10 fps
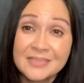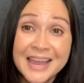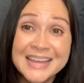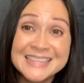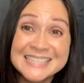
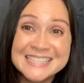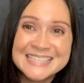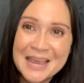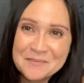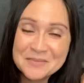And the
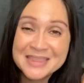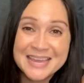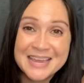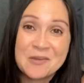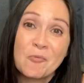same
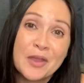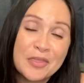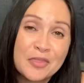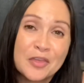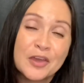thing with
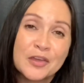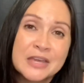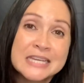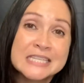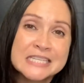the
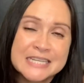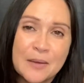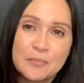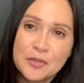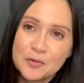step
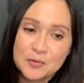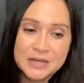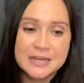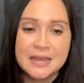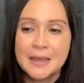
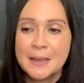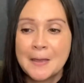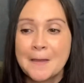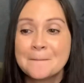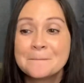three
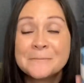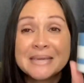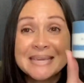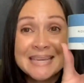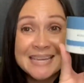
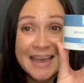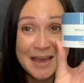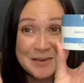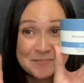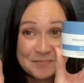
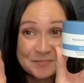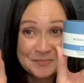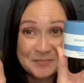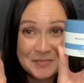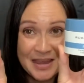
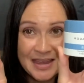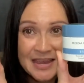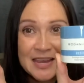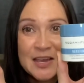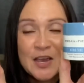PM,
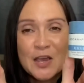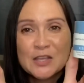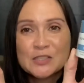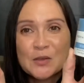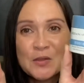okay?
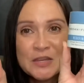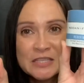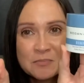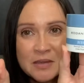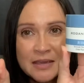So this
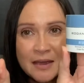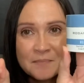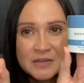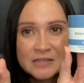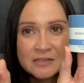PM,
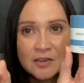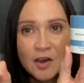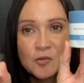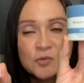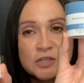this is our
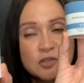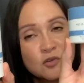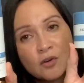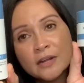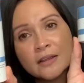
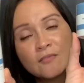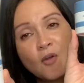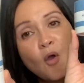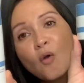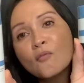restorative
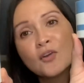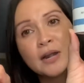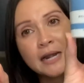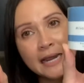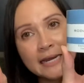
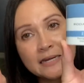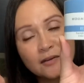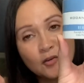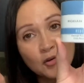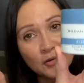overnight
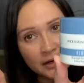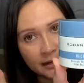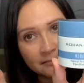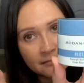cream